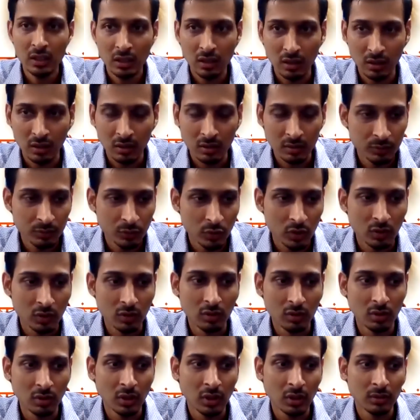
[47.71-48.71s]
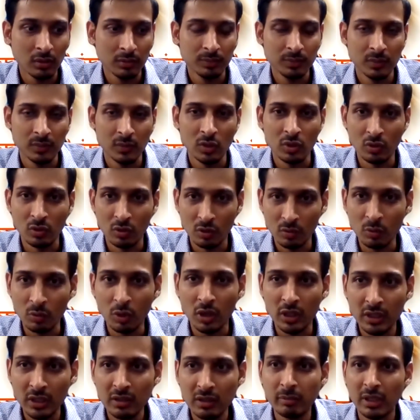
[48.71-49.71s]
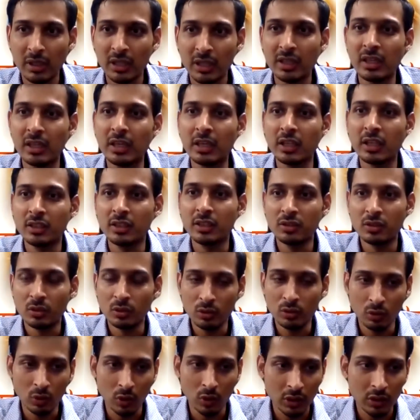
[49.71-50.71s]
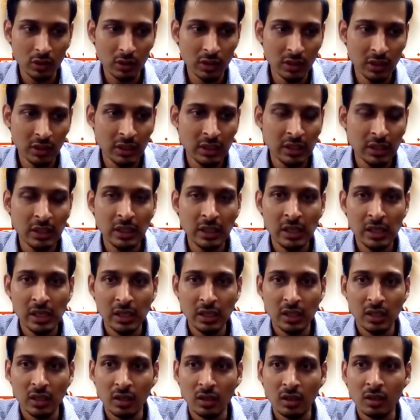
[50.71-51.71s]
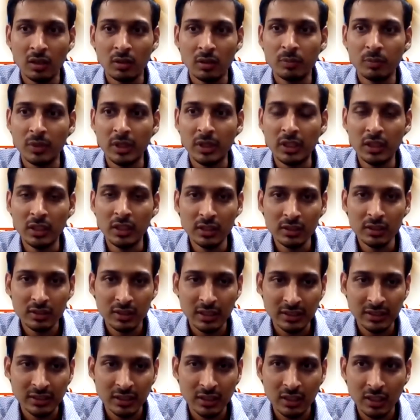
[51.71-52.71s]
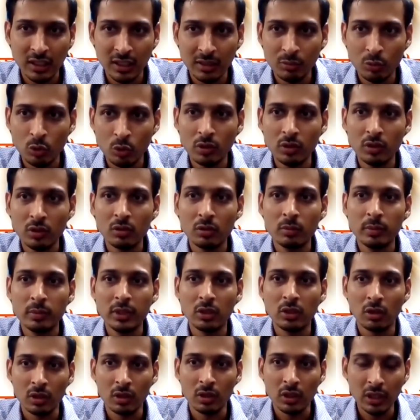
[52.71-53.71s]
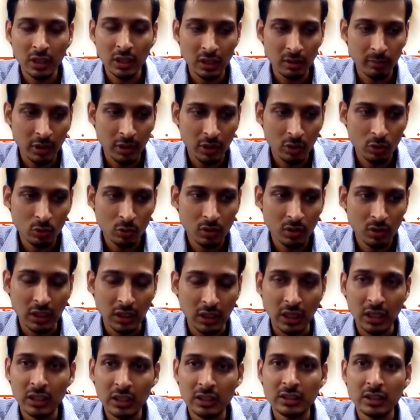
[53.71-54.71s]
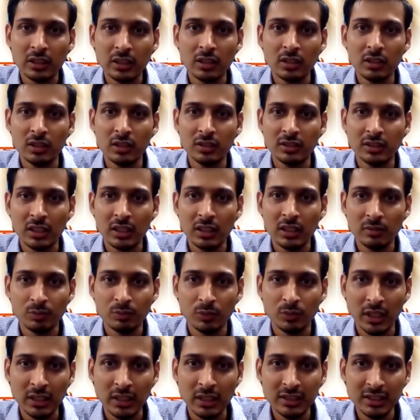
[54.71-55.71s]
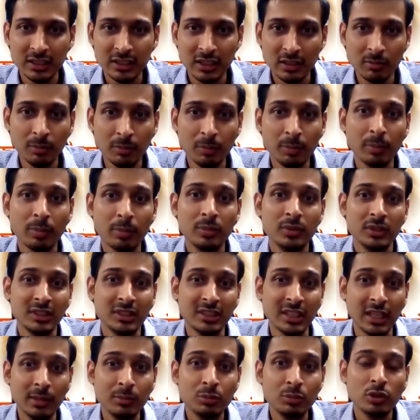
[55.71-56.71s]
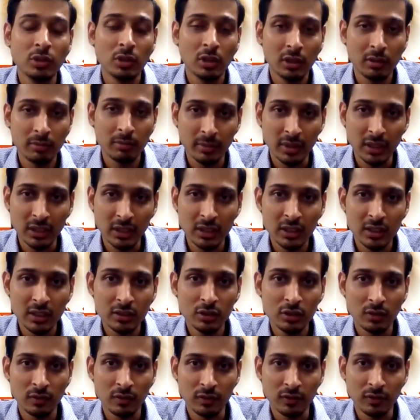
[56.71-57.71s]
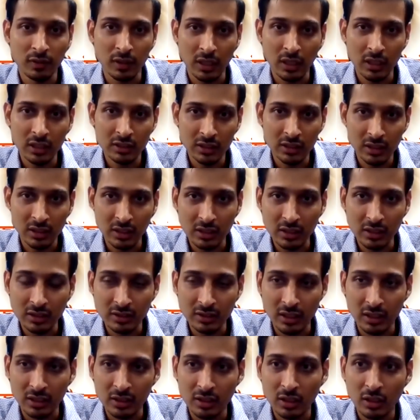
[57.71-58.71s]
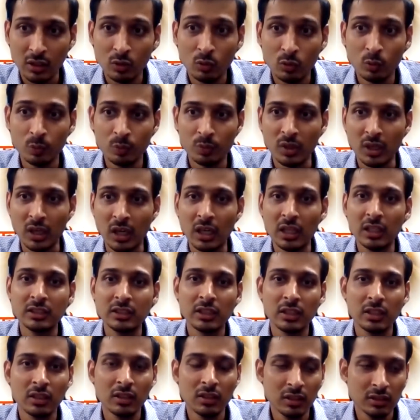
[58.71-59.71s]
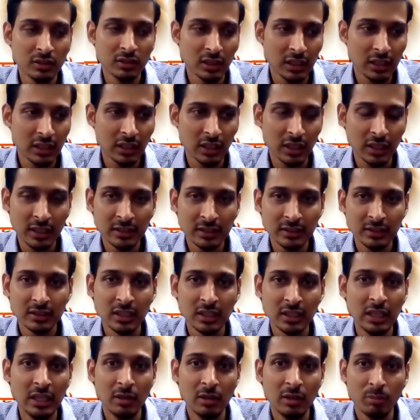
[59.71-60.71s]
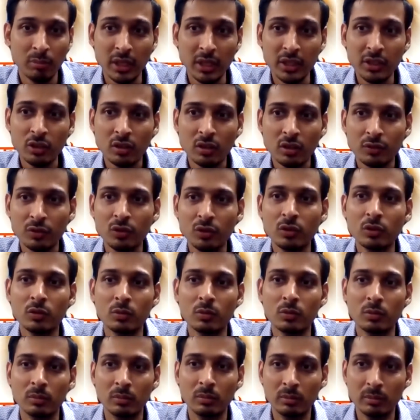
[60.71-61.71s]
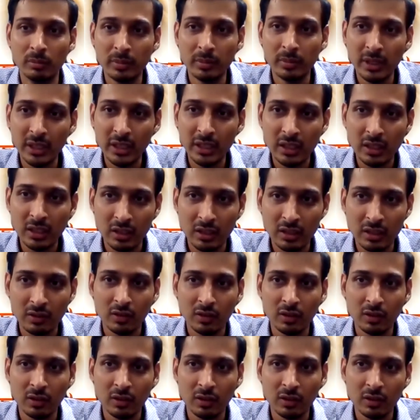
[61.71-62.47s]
Good morning. My greetings to you all. In this session, I'm going to be talking about Kalachakra Dasha and some snapshot methods of Kalachakra Dasha. Now, Kalachakra Dasha, as many of you may have